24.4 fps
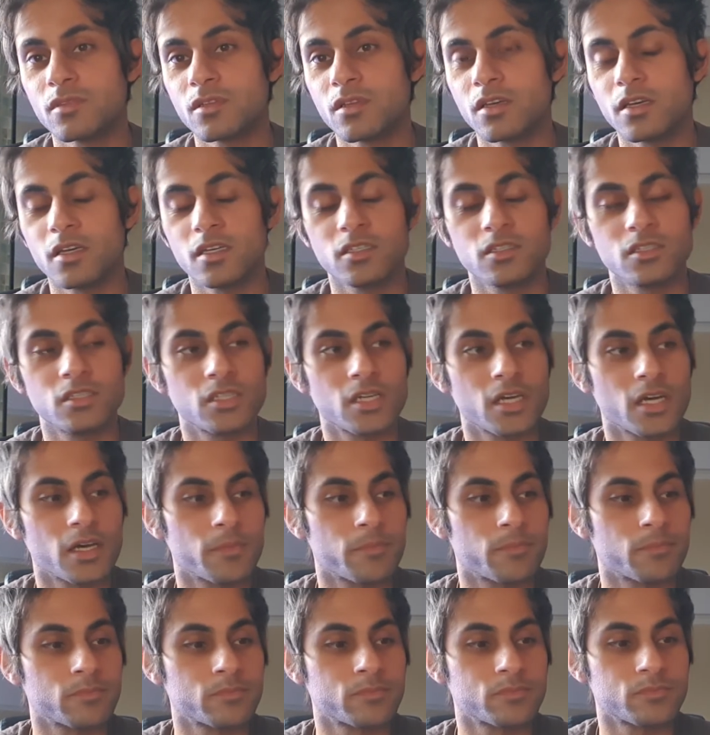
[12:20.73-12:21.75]
and
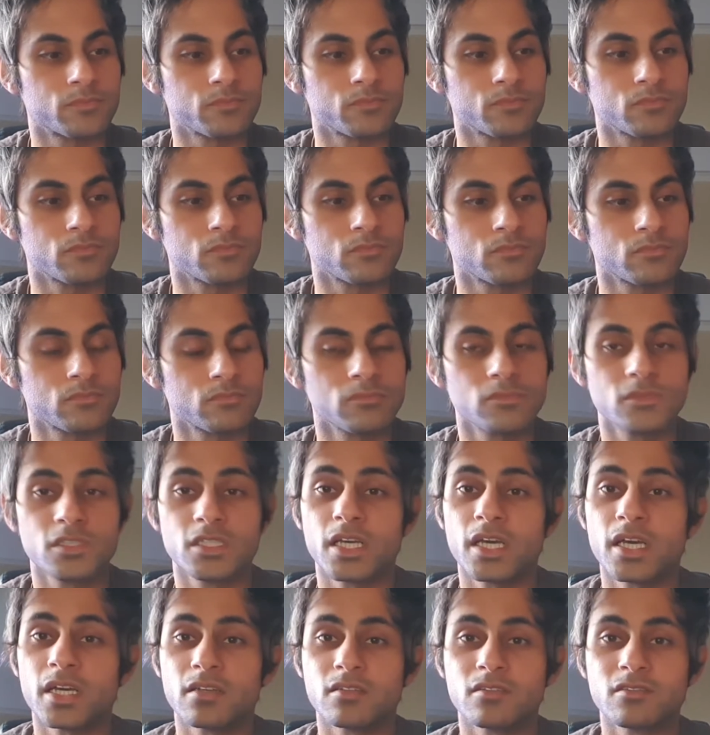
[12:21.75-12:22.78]

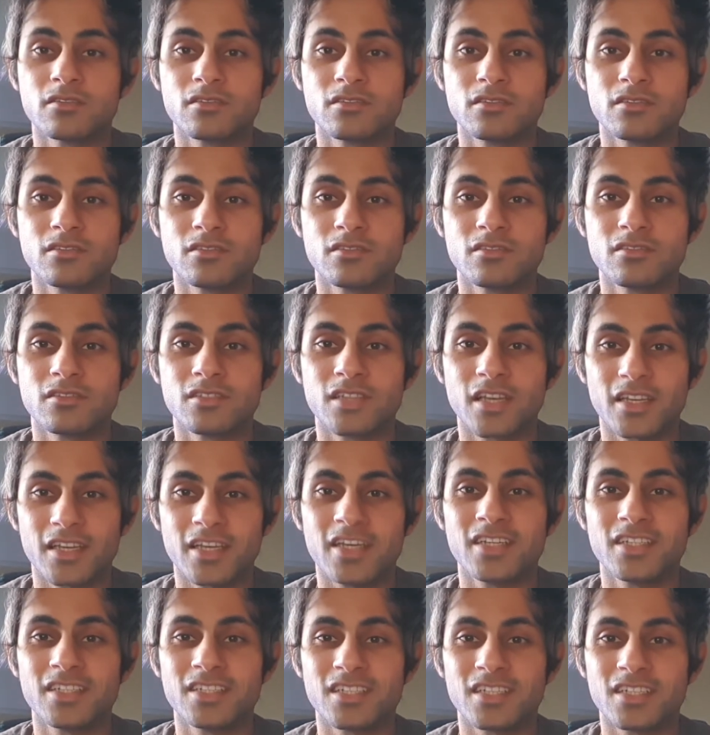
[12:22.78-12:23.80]
yeah, take it
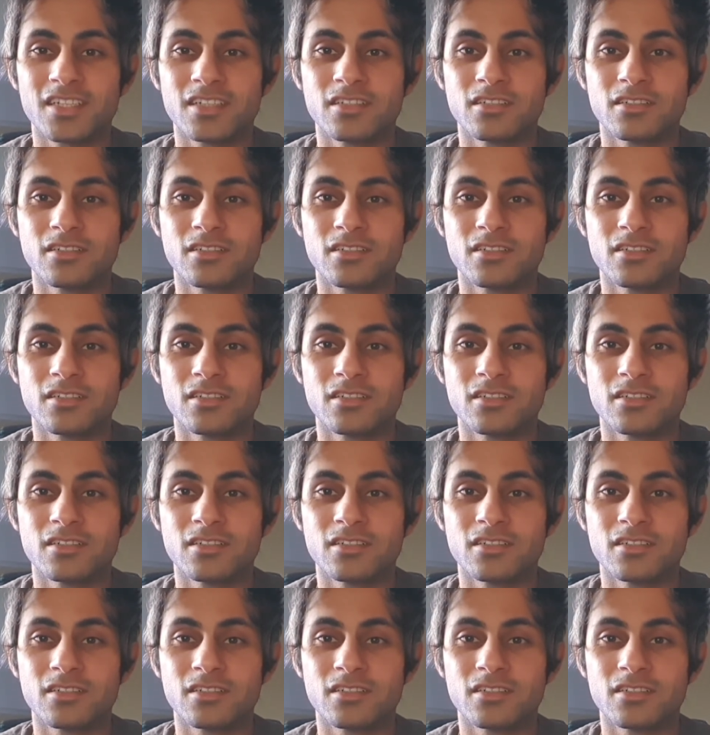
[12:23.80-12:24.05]
easy.